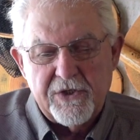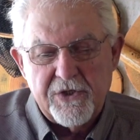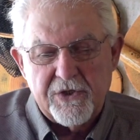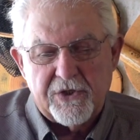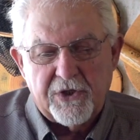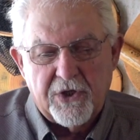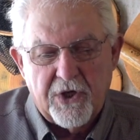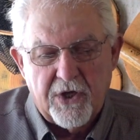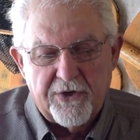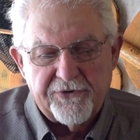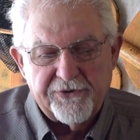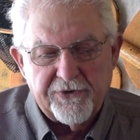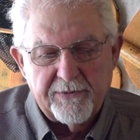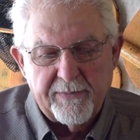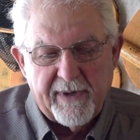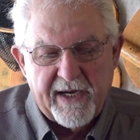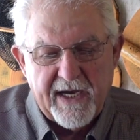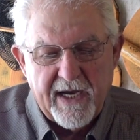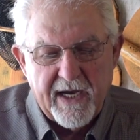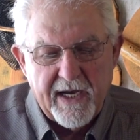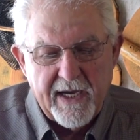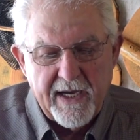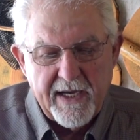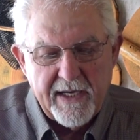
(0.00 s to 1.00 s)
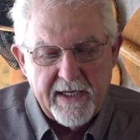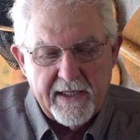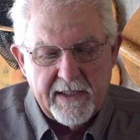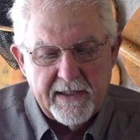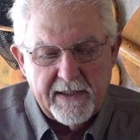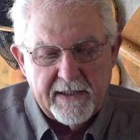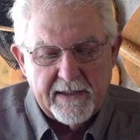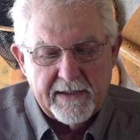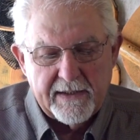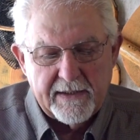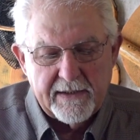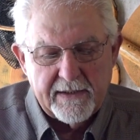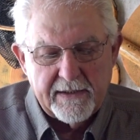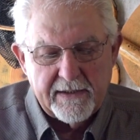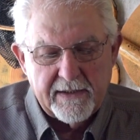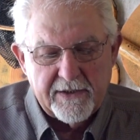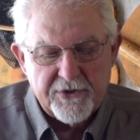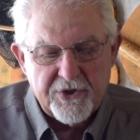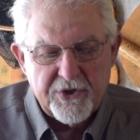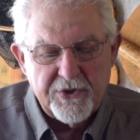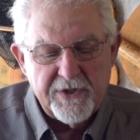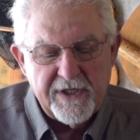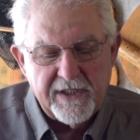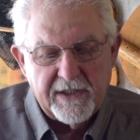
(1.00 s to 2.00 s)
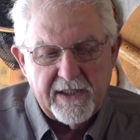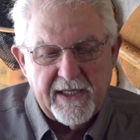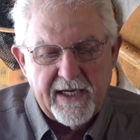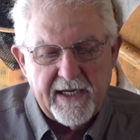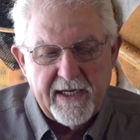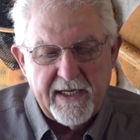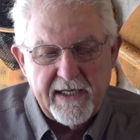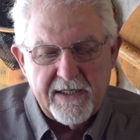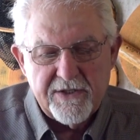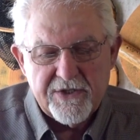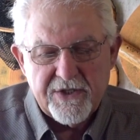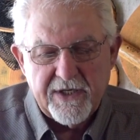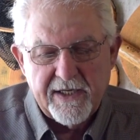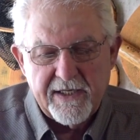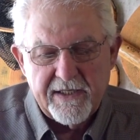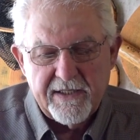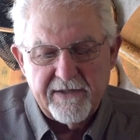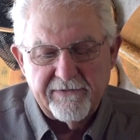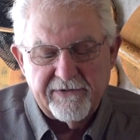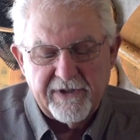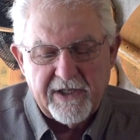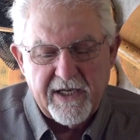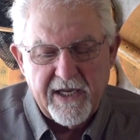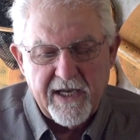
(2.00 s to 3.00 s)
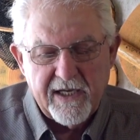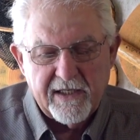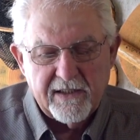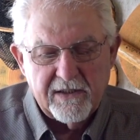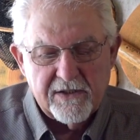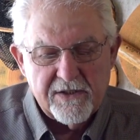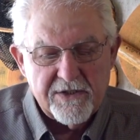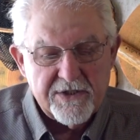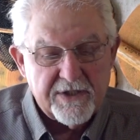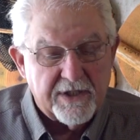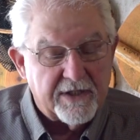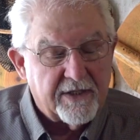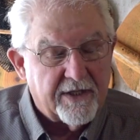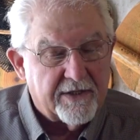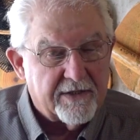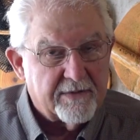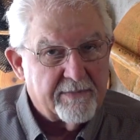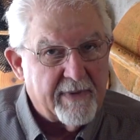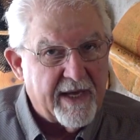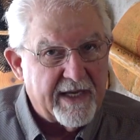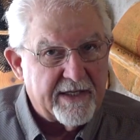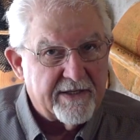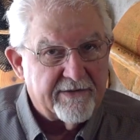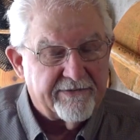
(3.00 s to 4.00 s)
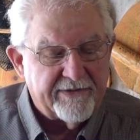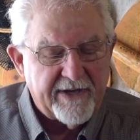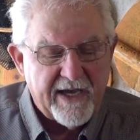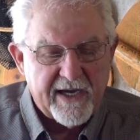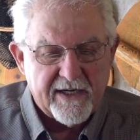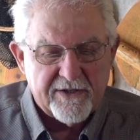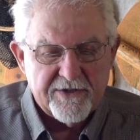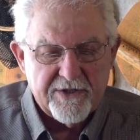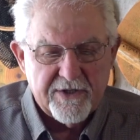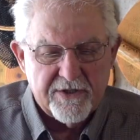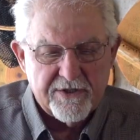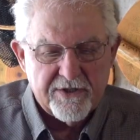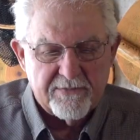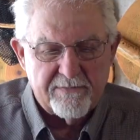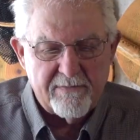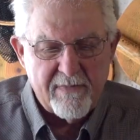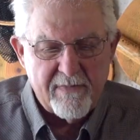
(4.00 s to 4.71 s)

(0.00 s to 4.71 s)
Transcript: You can also buy a shooting line. Scientific Anglers and other manufacturers